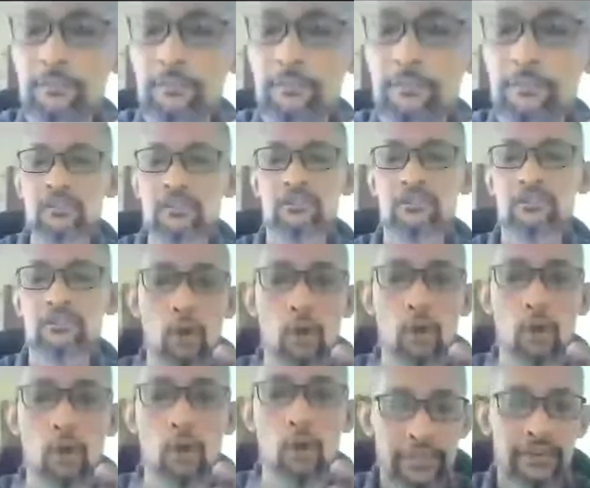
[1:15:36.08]
Small
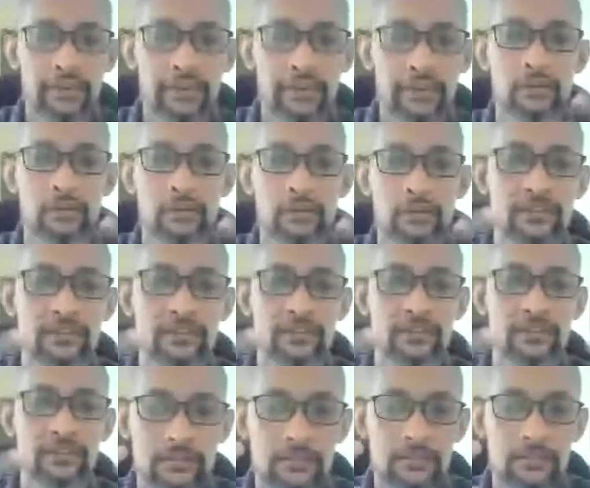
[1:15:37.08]
things that makes
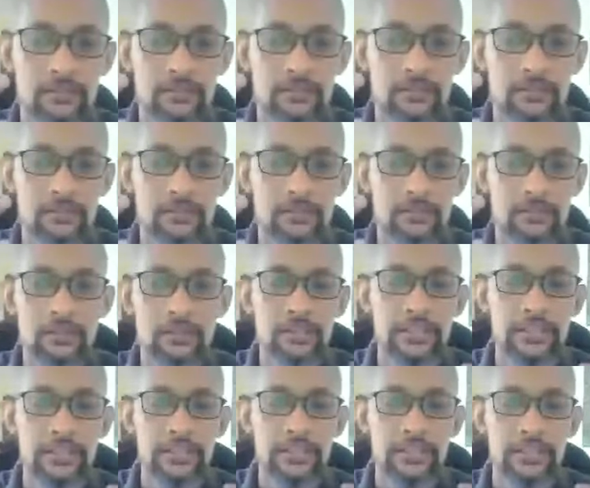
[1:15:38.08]

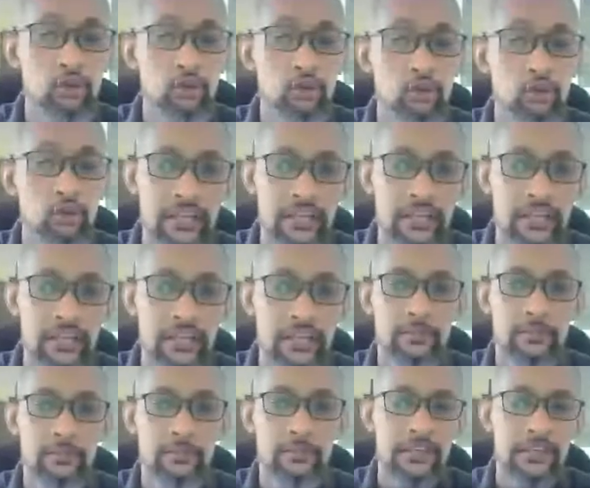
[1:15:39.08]
huge changes
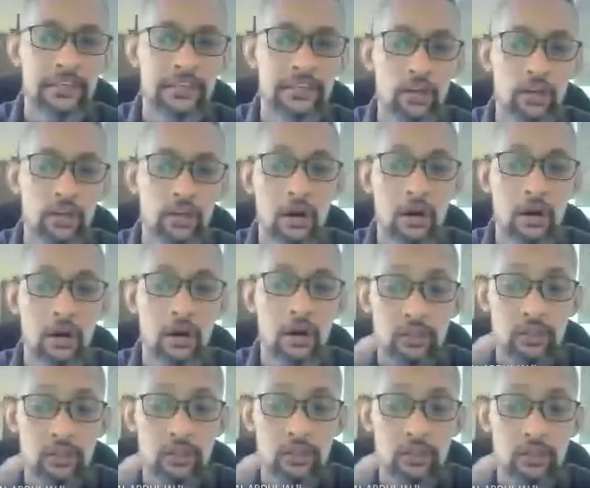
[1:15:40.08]
basically on our works
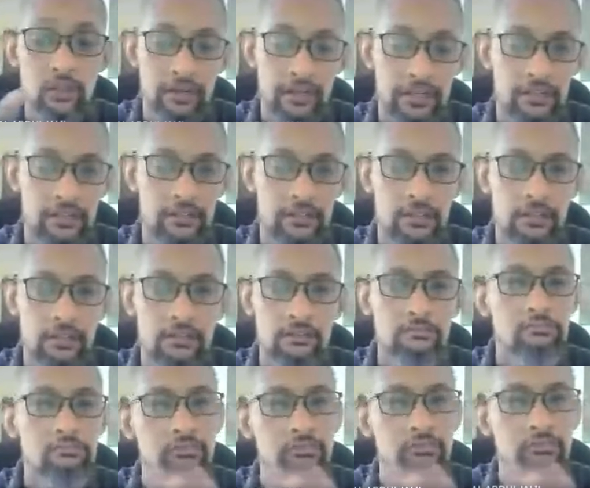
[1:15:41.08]
there, okay?
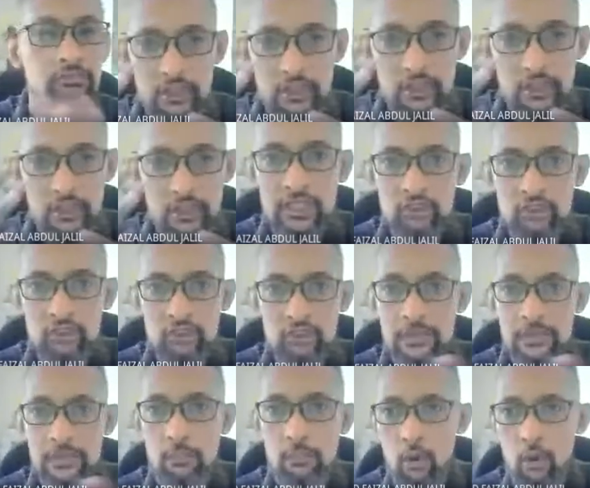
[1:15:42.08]
But you need to be
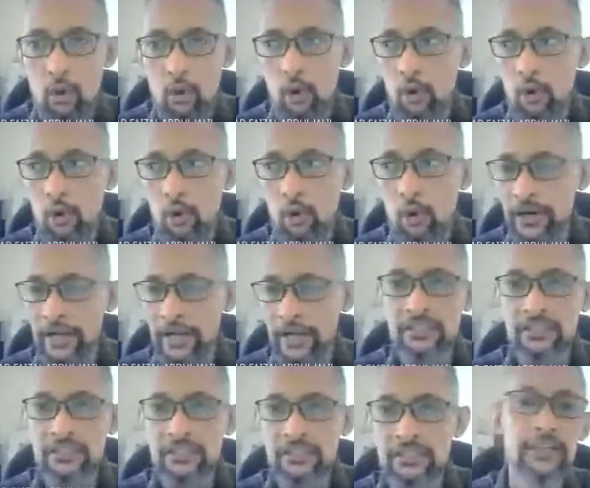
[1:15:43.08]
more
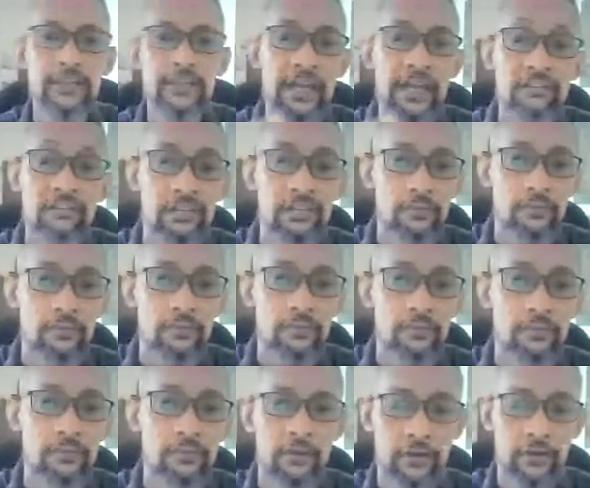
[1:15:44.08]
practical at the same time,
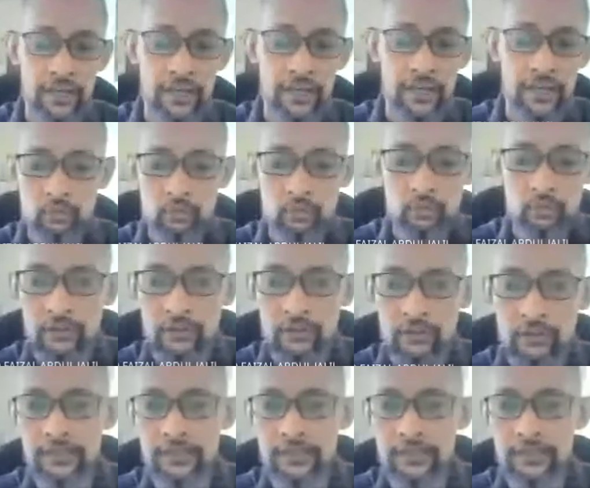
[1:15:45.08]
okay, to work on that.